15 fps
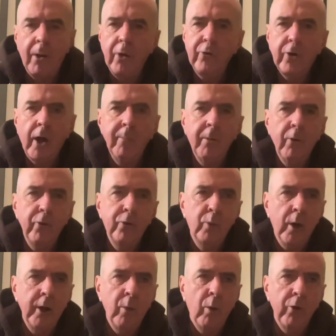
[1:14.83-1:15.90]
time I was
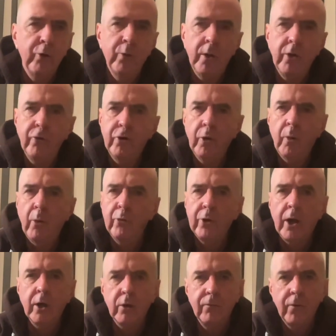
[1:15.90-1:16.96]
21, 22, I was
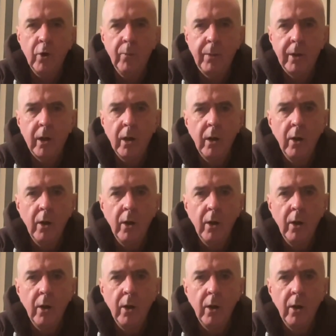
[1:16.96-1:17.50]
agoraphobic,